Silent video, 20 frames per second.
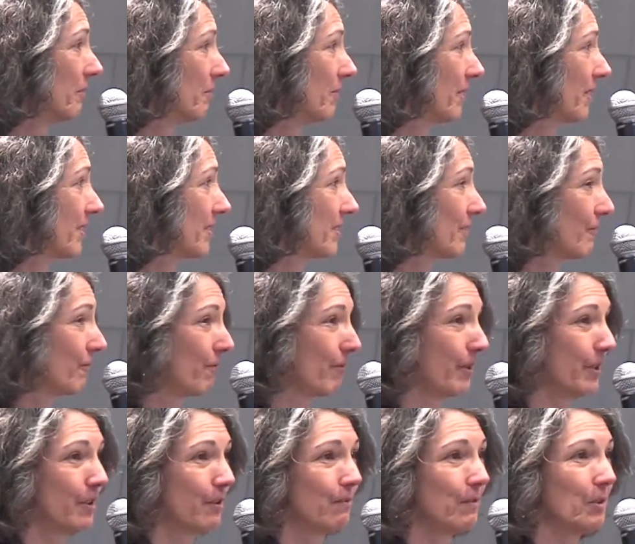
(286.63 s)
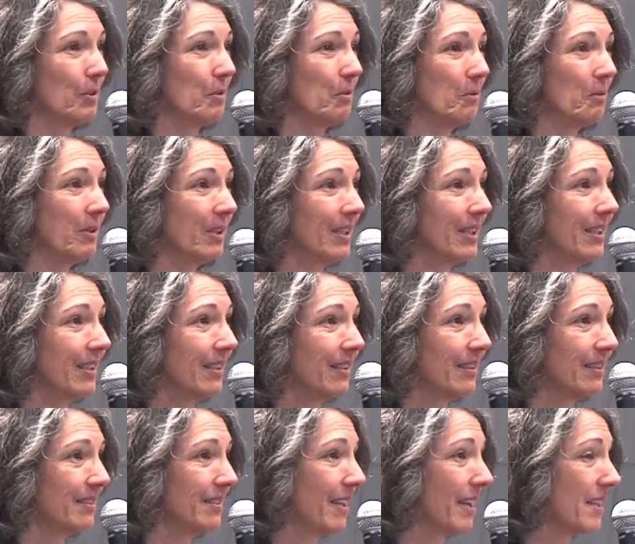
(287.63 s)
because in front of you
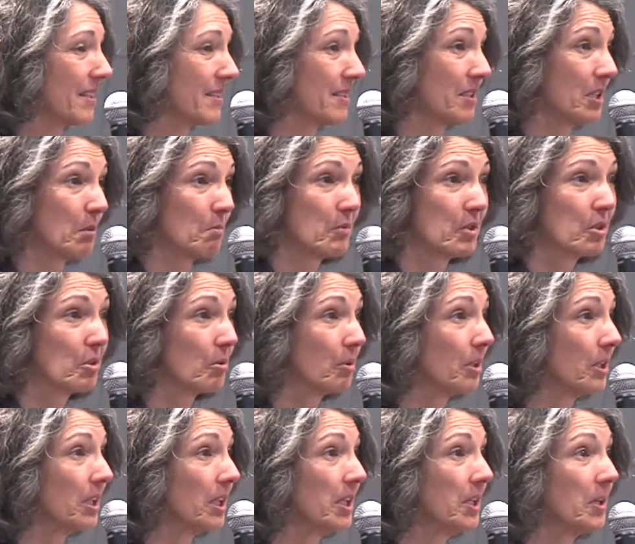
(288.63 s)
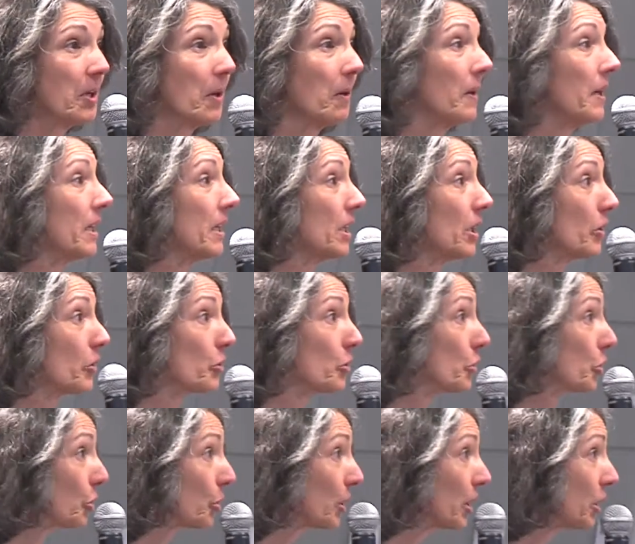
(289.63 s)
is that STEM degree or any other
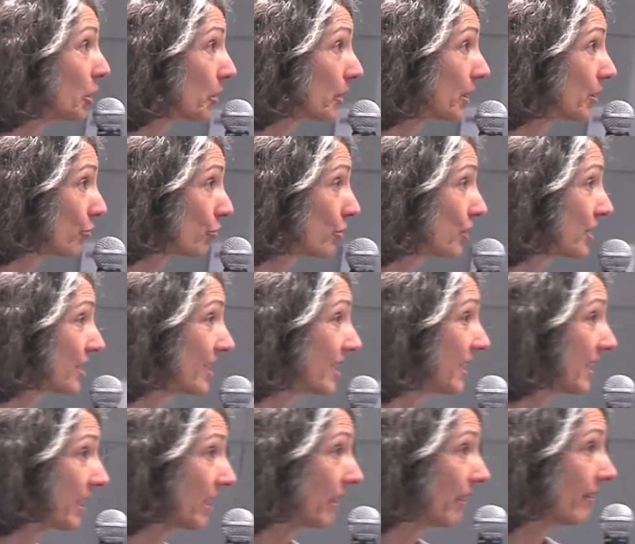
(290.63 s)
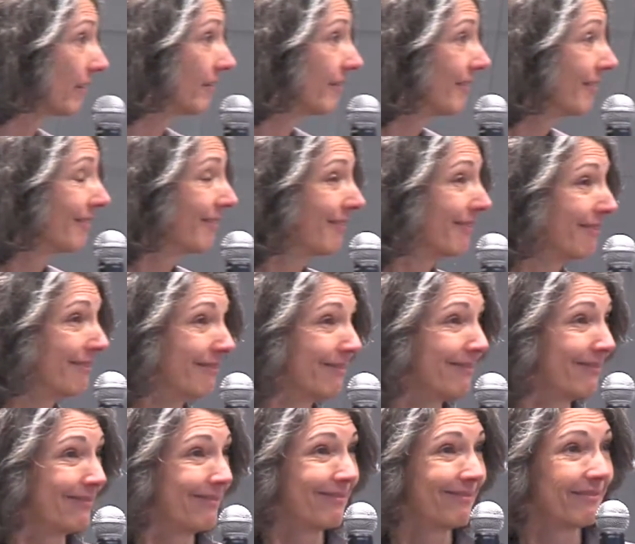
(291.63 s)
degree you're interested in,
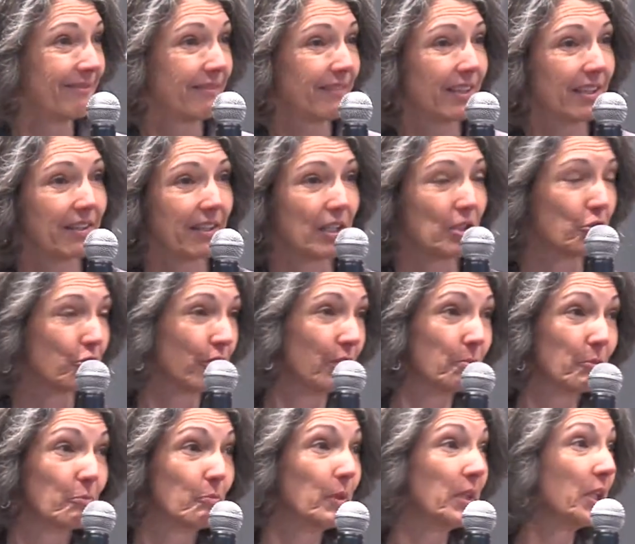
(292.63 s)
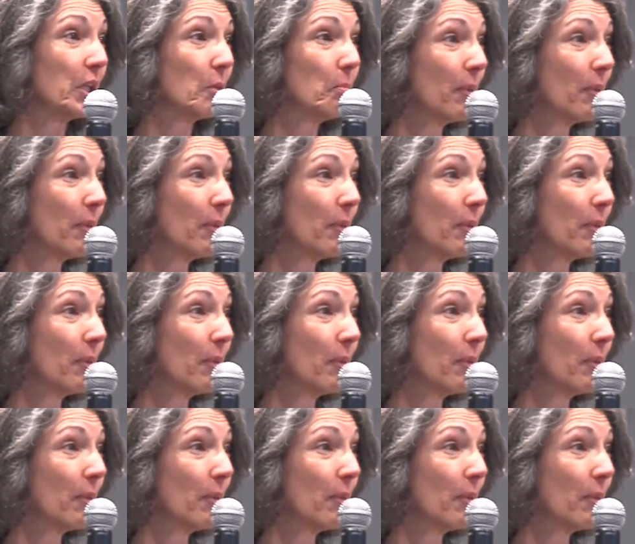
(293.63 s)
and that dream of being a